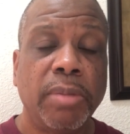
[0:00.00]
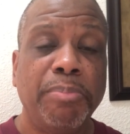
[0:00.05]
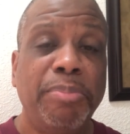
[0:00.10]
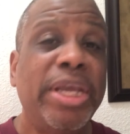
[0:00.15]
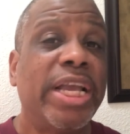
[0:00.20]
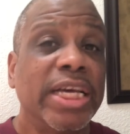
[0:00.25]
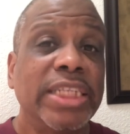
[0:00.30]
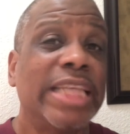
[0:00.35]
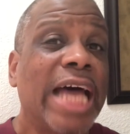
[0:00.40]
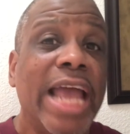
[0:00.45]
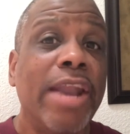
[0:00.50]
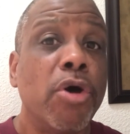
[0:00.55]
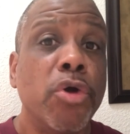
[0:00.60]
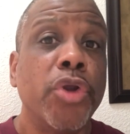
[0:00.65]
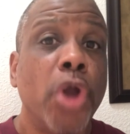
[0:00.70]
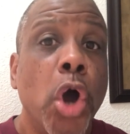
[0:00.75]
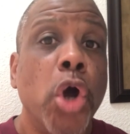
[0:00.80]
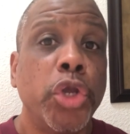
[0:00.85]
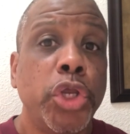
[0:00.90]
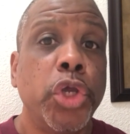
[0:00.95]
Because I
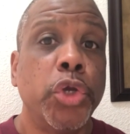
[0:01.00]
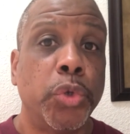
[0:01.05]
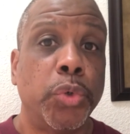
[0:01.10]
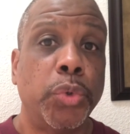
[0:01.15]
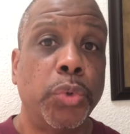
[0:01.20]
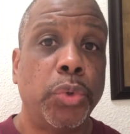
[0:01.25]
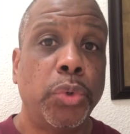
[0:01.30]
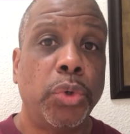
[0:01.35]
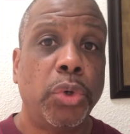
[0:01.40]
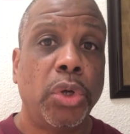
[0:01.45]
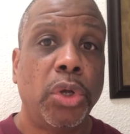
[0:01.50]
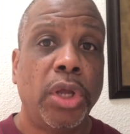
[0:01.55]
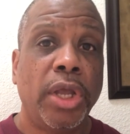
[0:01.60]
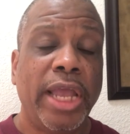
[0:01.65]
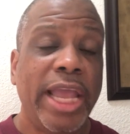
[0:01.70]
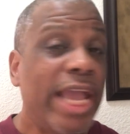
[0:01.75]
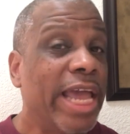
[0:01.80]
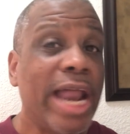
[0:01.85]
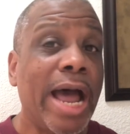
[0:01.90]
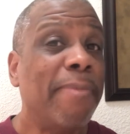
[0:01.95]
don't know you.
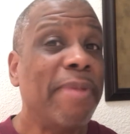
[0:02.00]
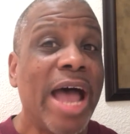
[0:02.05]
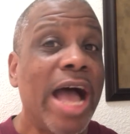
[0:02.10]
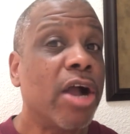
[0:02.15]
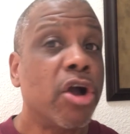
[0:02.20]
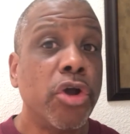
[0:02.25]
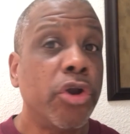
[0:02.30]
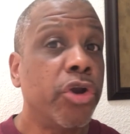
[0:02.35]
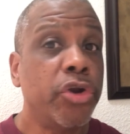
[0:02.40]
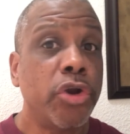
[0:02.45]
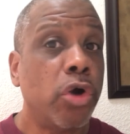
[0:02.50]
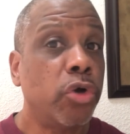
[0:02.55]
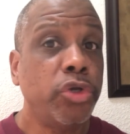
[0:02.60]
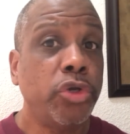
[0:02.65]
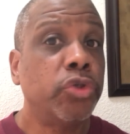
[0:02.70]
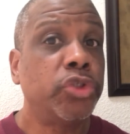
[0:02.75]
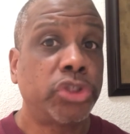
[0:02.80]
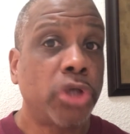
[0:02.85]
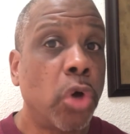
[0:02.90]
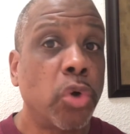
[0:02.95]
And I'm not going to know
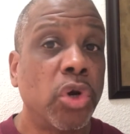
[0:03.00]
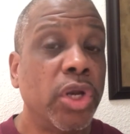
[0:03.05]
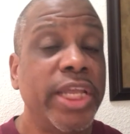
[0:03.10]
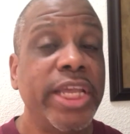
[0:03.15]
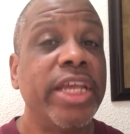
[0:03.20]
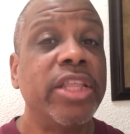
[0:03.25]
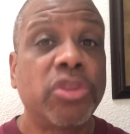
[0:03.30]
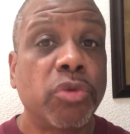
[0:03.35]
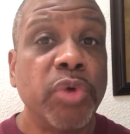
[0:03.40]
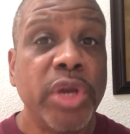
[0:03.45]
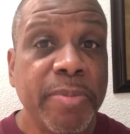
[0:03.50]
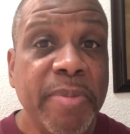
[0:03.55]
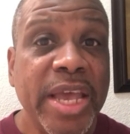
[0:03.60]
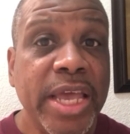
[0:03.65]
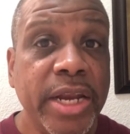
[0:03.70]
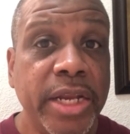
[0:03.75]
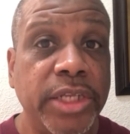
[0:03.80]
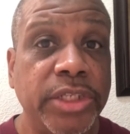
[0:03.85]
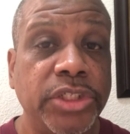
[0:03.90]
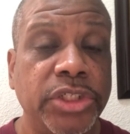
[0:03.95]
you totally in 3
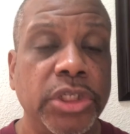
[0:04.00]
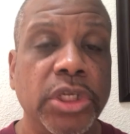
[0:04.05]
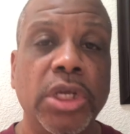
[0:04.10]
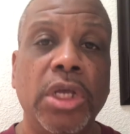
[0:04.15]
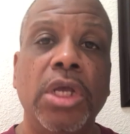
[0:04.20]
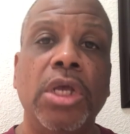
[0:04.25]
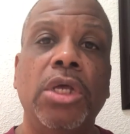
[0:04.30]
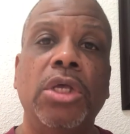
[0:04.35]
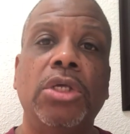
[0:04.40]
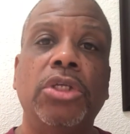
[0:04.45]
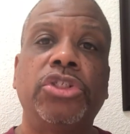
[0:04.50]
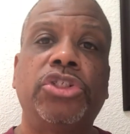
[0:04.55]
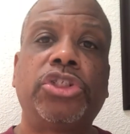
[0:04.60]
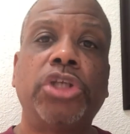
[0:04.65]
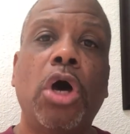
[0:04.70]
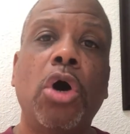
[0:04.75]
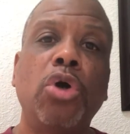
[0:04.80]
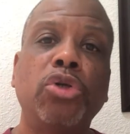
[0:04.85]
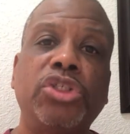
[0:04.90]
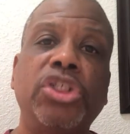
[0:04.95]
minutes.
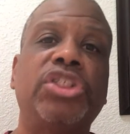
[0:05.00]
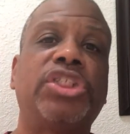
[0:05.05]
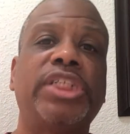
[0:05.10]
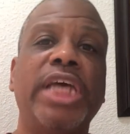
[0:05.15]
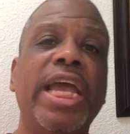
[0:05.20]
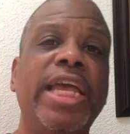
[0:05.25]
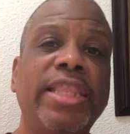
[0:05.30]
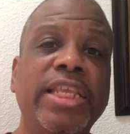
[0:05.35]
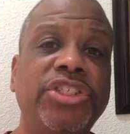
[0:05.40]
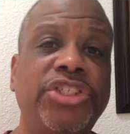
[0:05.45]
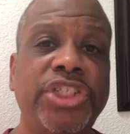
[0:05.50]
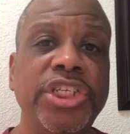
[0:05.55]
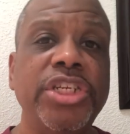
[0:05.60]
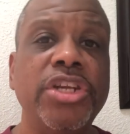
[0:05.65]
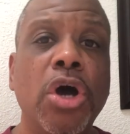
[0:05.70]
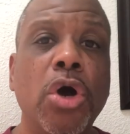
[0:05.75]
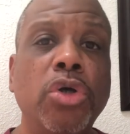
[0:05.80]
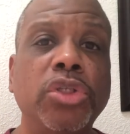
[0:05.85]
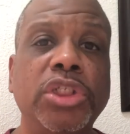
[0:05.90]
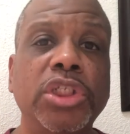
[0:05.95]
So to say that she
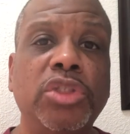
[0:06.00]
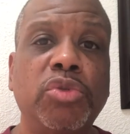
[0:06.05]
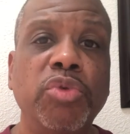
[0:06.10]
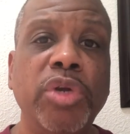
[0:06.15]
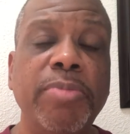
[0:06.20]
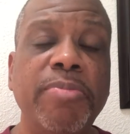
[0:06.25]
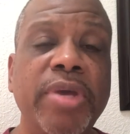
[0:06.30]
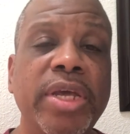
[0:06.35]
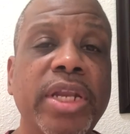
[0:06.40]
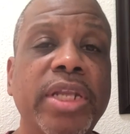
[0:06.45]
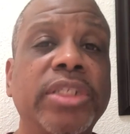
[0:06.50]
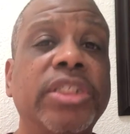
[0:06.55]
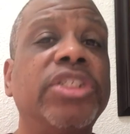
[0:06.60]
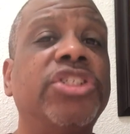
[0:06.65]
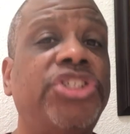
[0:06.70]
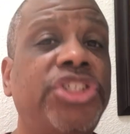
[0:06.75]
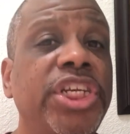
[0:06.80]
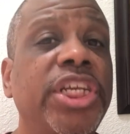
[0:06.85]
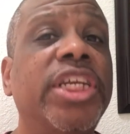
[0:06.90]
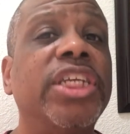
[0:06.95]
knows in 3 minutes,
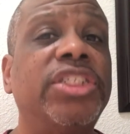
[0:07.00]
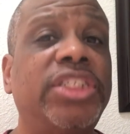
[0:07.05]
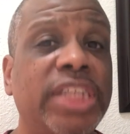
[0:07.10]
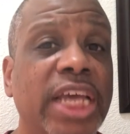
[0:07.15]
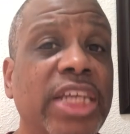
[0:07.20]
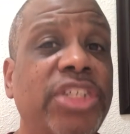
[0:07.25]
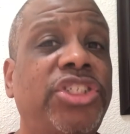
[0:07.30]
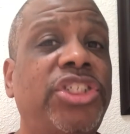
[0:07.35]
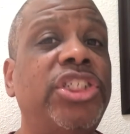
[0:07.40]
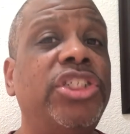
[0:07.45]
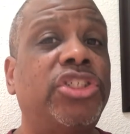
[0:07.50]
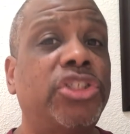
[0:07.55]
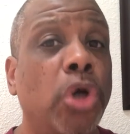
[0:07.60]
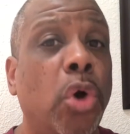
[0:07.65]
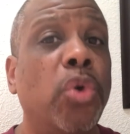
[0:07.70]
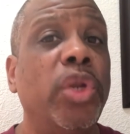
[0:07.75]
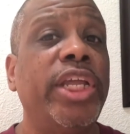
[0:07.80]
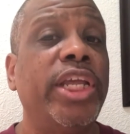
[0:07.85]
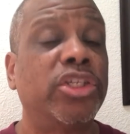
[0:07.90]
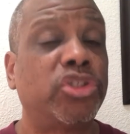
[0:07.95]
she can say she's
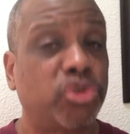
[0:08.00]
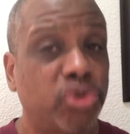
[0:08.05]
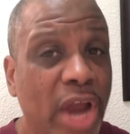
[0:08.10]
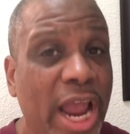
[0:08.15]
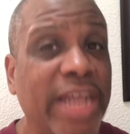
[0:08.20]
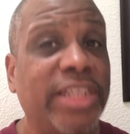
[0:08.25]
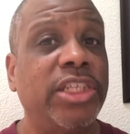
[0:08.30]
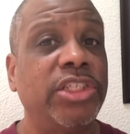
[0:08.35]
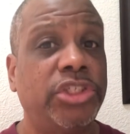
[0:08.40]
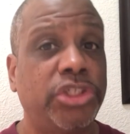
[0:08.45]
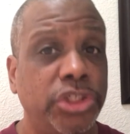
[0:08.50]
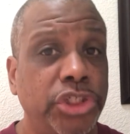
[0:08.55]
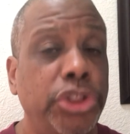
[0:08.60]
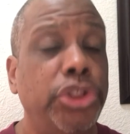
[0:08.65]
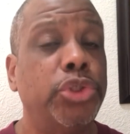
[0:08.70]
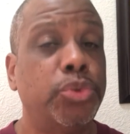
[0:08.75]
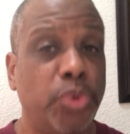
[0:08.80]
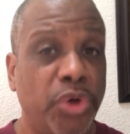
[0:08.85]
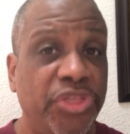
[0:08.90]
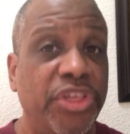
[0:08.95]
totally attracted to
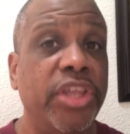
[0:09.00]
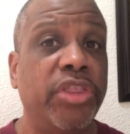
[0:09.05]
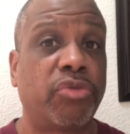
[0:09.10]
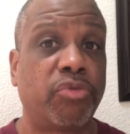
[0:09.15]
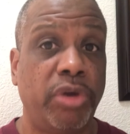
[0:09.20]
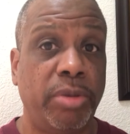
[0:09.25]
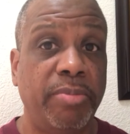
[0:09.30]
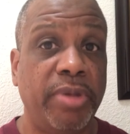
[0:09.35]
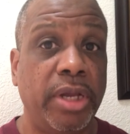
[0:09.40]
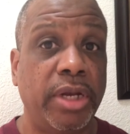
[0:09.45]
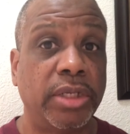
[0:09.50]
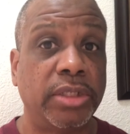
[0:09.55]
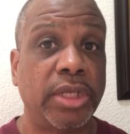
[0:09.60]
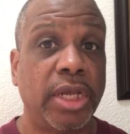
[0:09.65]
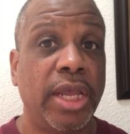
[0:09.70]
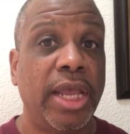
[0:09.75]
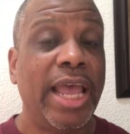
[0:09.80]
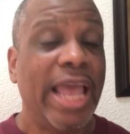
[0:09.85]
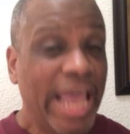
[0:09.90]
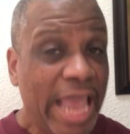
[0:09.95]
you within 3 minutes.
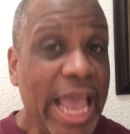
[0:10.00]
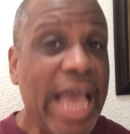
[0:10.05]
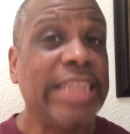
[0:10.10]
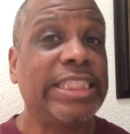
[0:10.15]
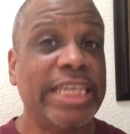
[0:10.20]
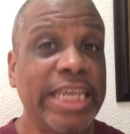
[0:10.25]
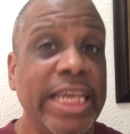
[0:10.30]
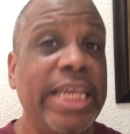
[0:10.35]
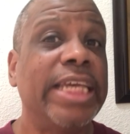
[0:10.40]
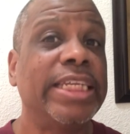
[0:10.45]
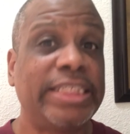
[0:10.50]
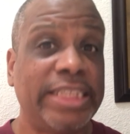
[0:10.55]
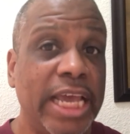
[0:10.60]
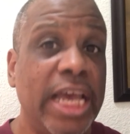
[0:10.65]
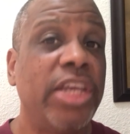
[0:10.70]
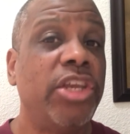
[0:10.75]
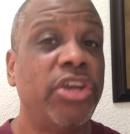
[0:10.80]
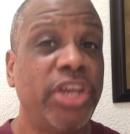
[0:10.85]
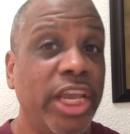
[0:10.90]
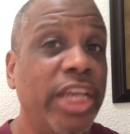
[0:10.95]
As he can
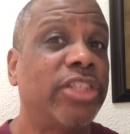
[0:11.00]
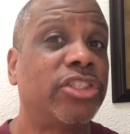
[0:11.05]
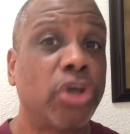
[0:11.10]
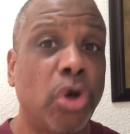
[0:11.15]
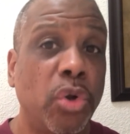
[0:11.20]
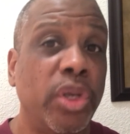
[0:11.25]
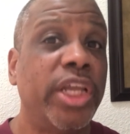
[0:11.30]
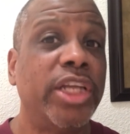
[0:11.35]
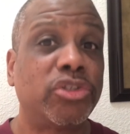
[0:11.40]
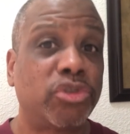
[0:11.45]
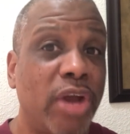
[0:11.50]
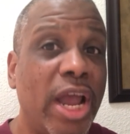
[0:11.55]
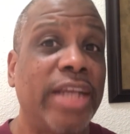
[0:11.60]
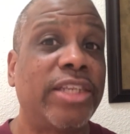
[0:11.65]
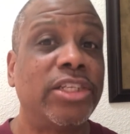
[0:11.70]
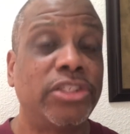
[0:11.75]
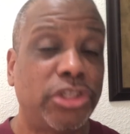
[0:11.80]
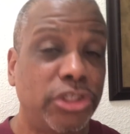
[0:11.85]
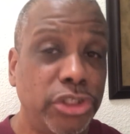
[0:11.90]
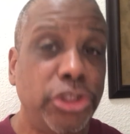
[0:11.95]
tell you he's totally
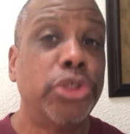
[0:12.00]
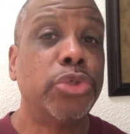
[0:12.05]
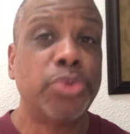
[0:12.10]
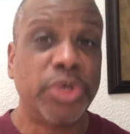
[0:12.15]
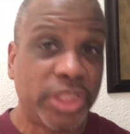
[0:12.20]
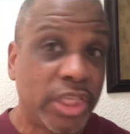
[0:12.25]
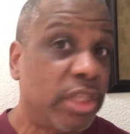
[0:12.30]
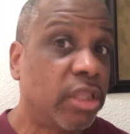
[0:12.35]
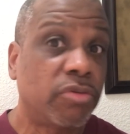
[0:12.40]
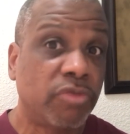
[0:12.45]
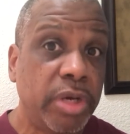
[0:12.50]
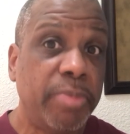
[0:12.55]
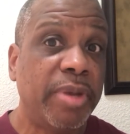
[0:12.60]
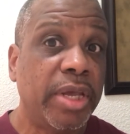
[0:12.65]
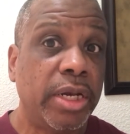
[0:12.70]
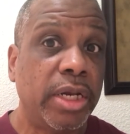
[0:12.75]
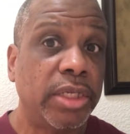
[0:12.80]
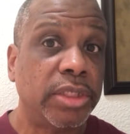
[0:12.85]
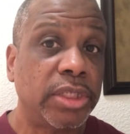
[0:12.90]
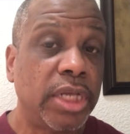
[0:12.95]
attracted to you within 3
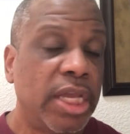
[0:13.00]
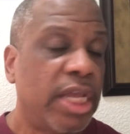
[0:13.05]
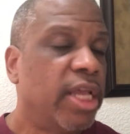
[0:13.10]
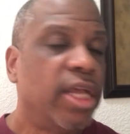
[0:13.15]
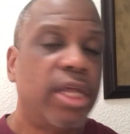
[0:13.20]
minutes.